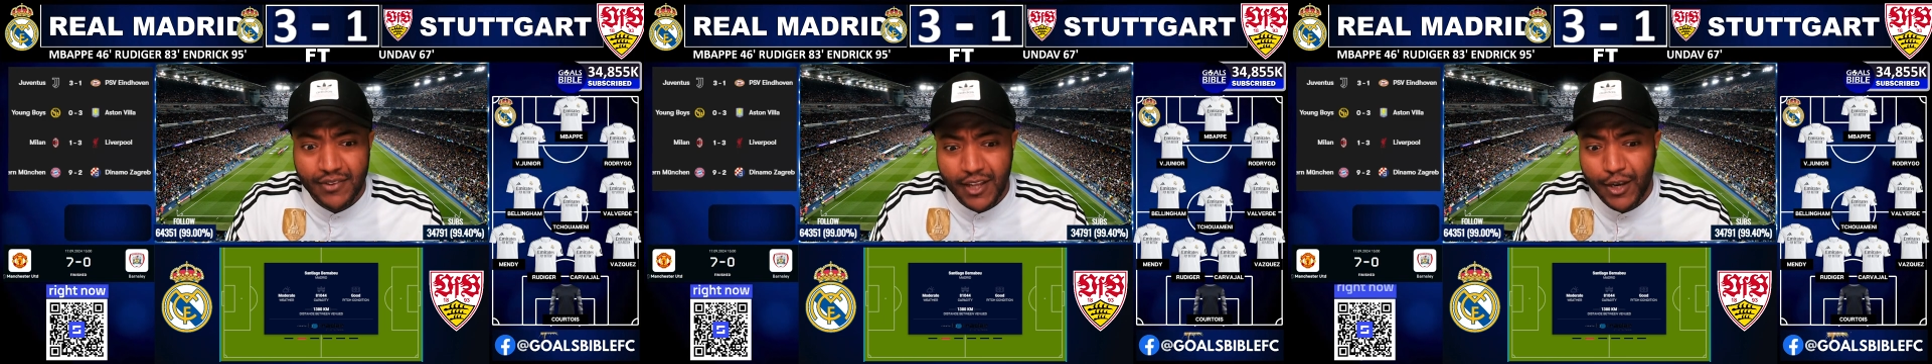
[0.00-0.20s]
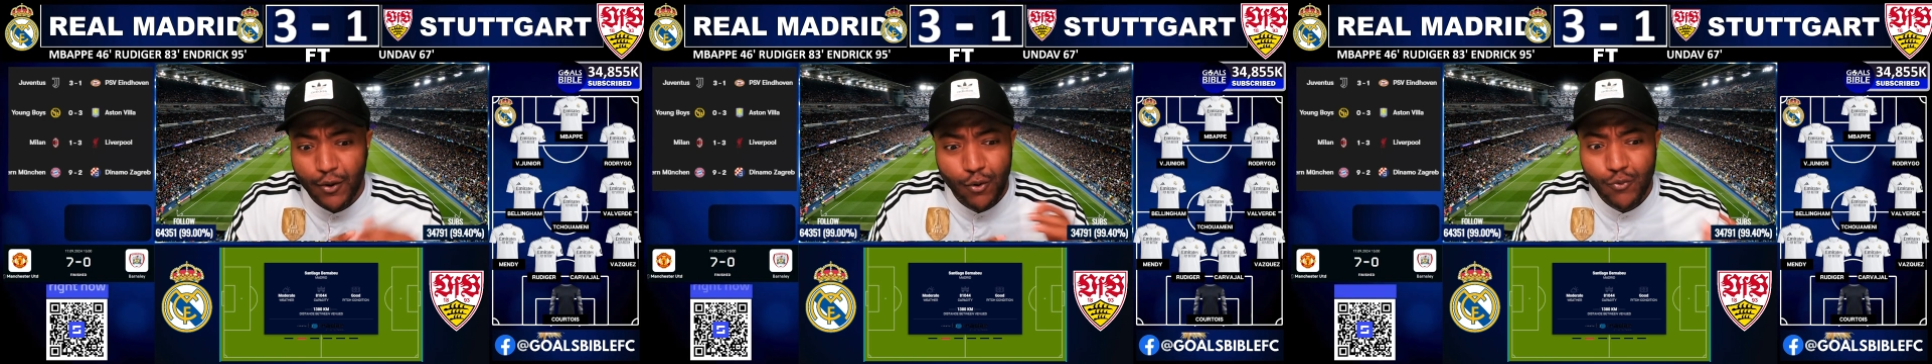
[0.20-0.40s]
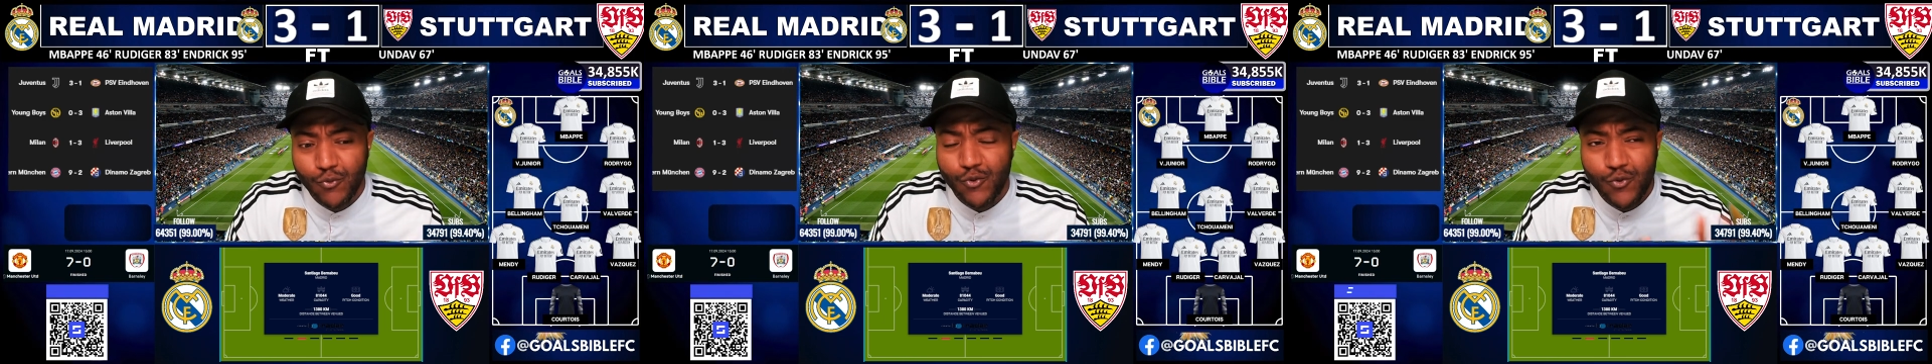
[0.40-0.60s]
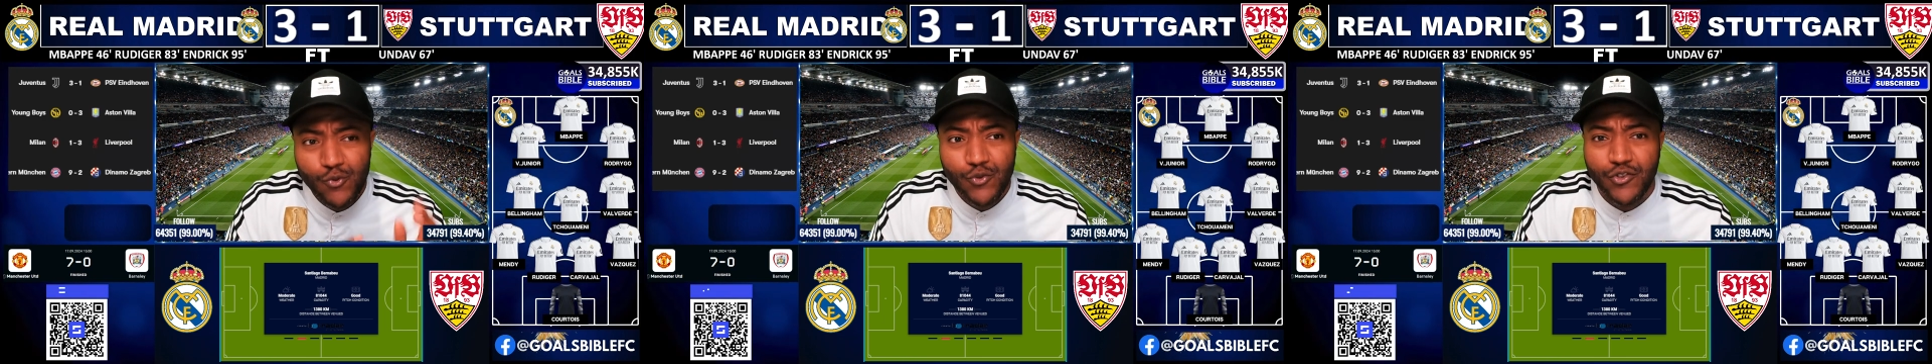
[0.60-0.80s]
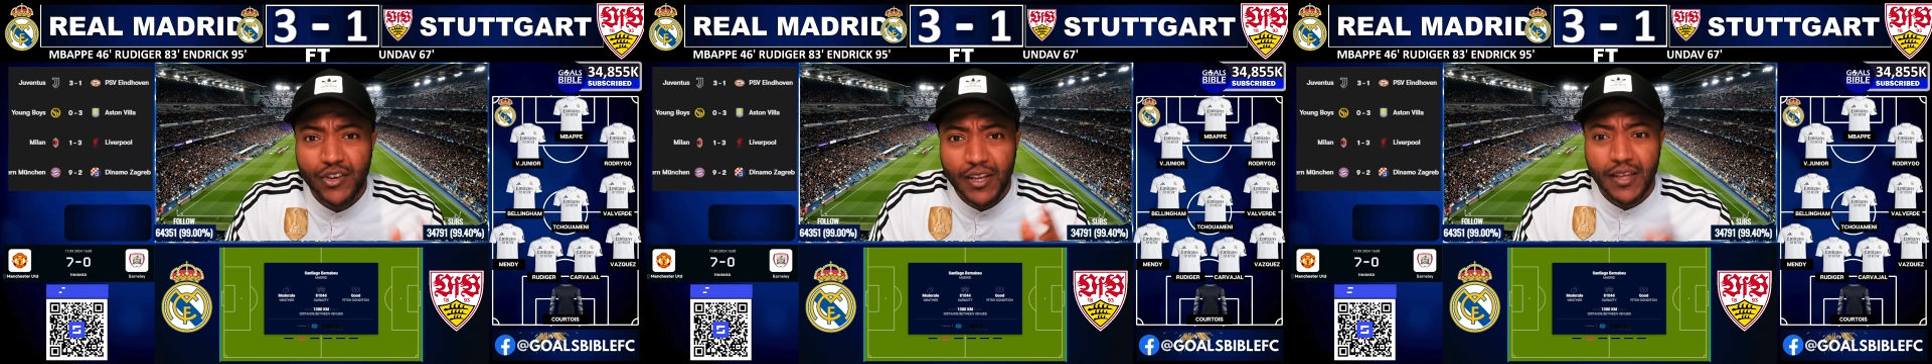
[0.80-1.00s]
They don't
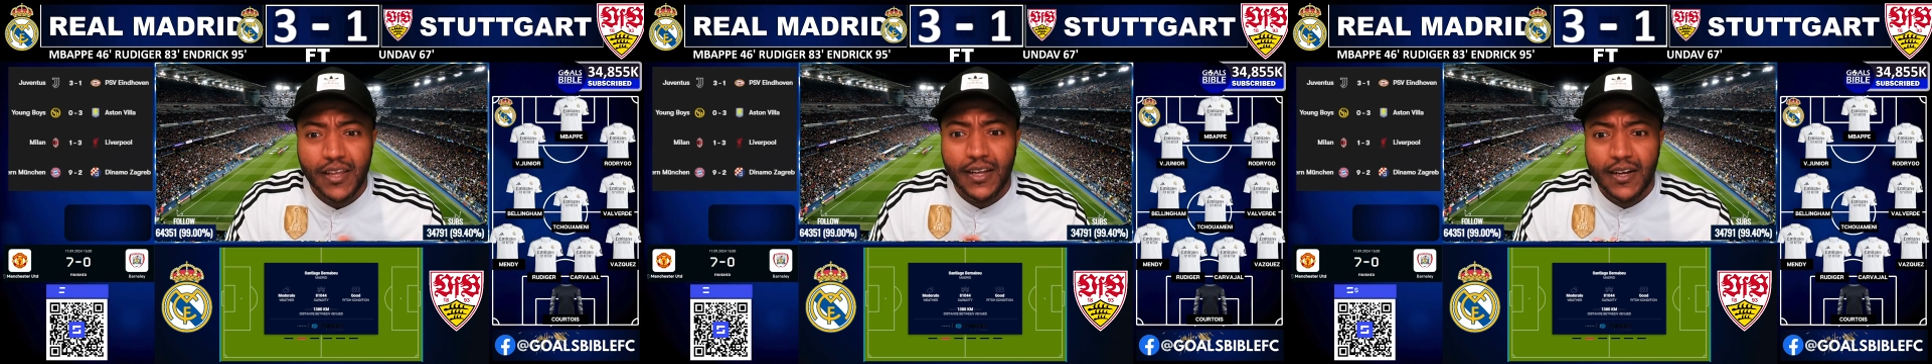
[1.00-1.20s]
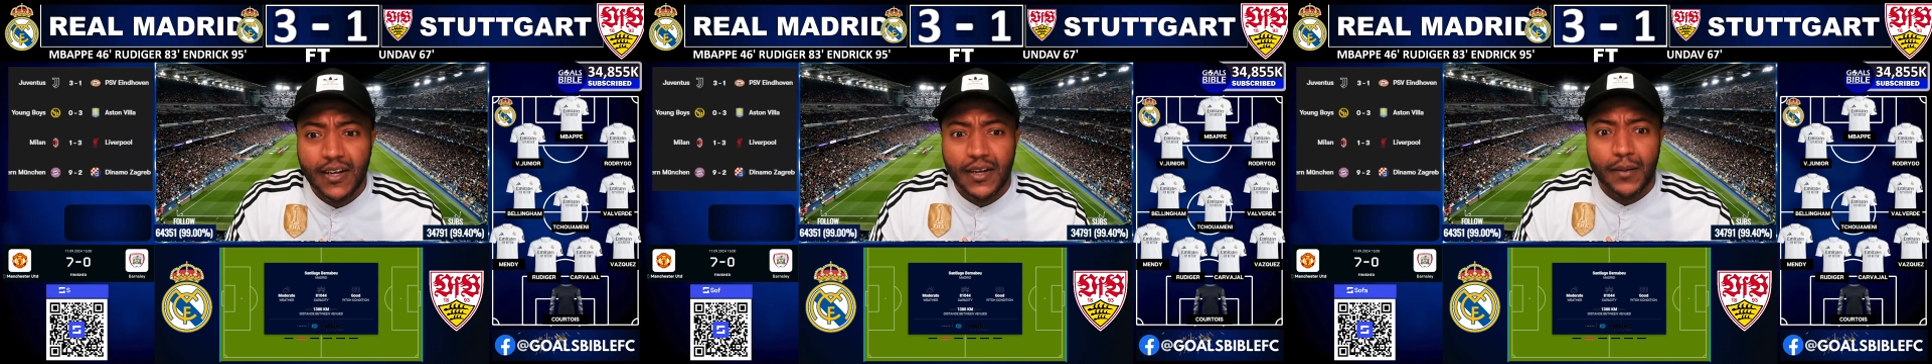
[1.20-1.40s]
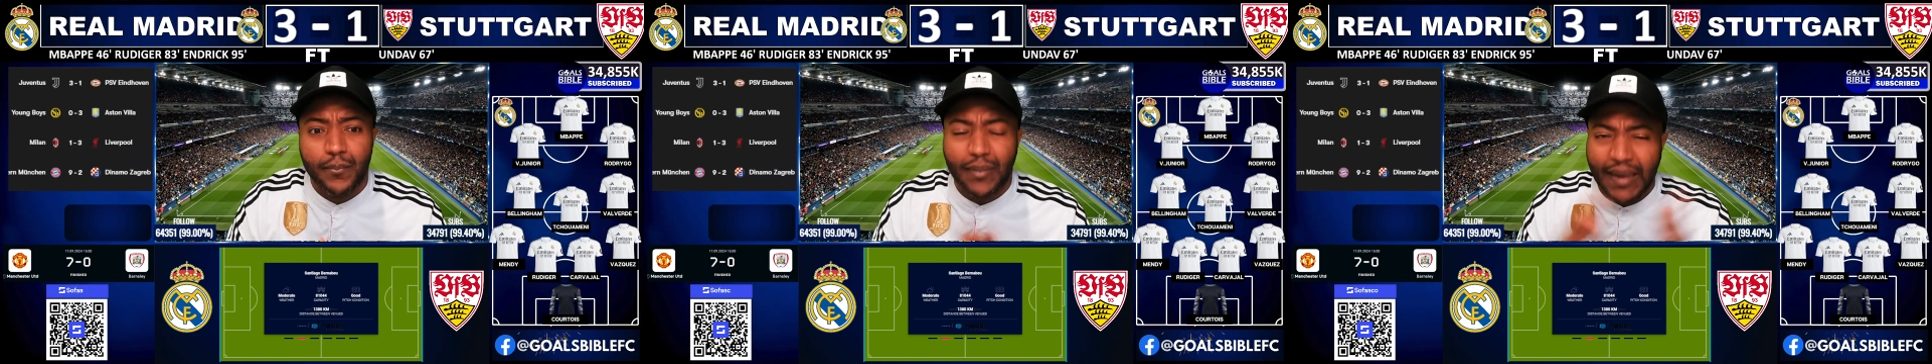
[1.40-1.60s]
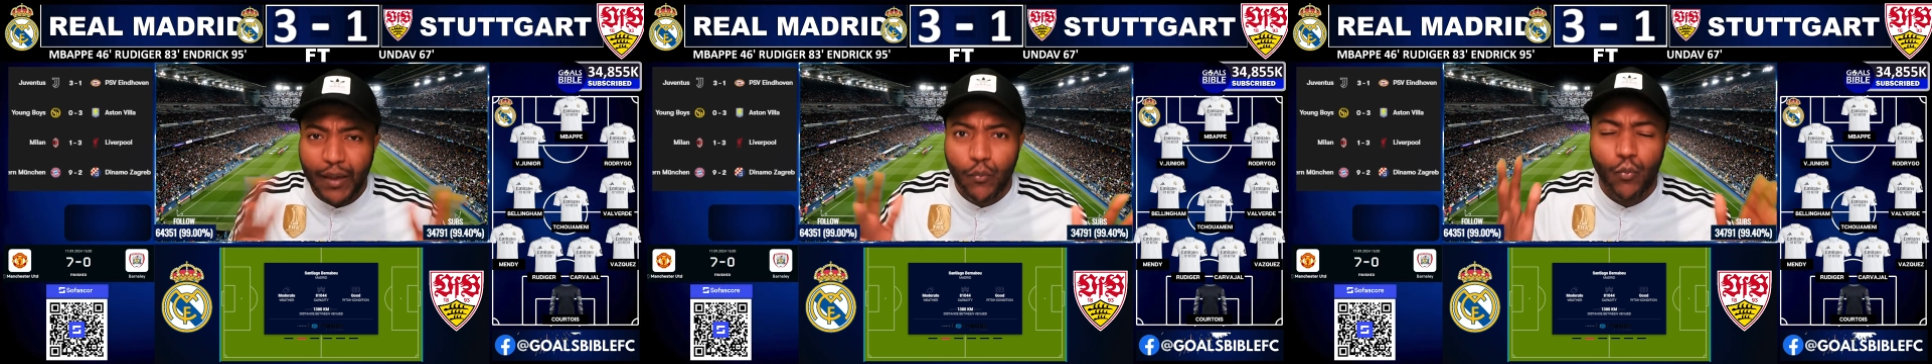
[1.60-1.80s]
usually play